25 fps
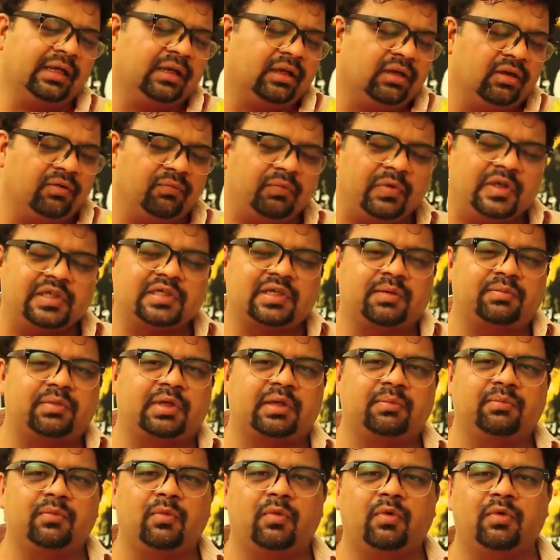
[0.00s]
give me
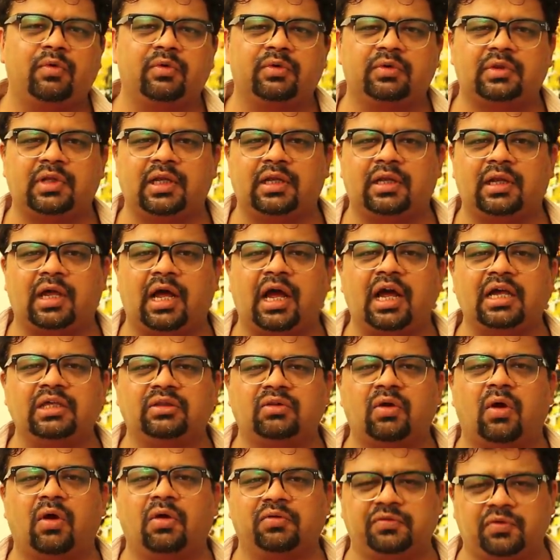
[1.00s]
something more than I
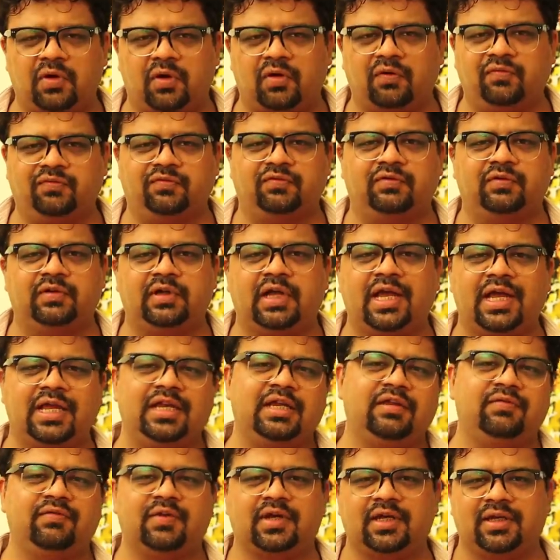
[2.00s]
thought of
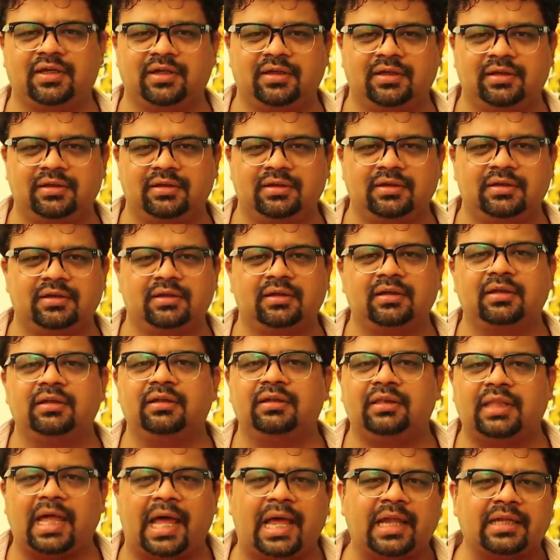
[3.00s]
anyway.
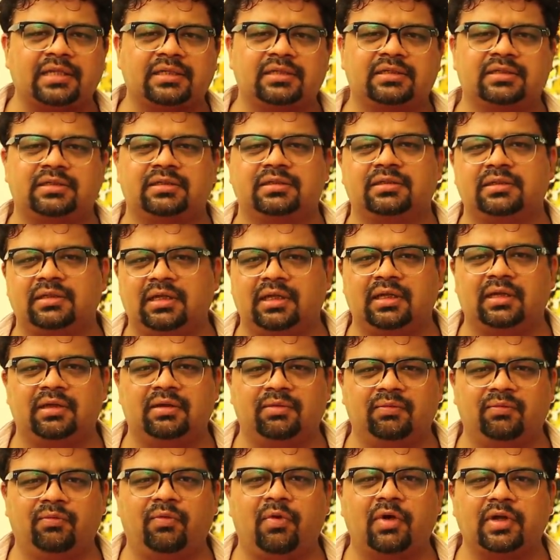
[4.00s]
That's
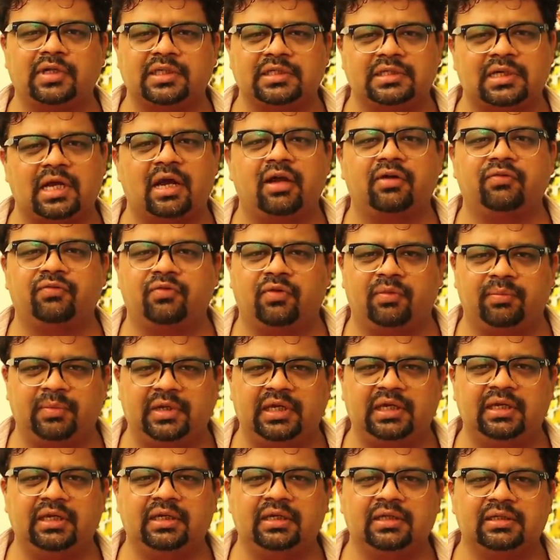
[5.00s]
what is art for
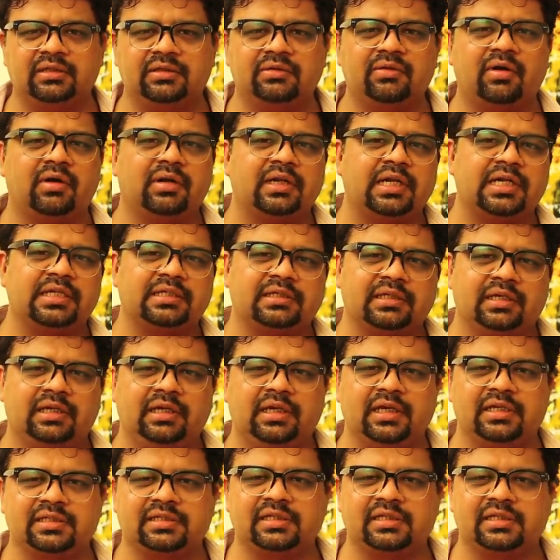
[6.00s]
me. It's not necessarily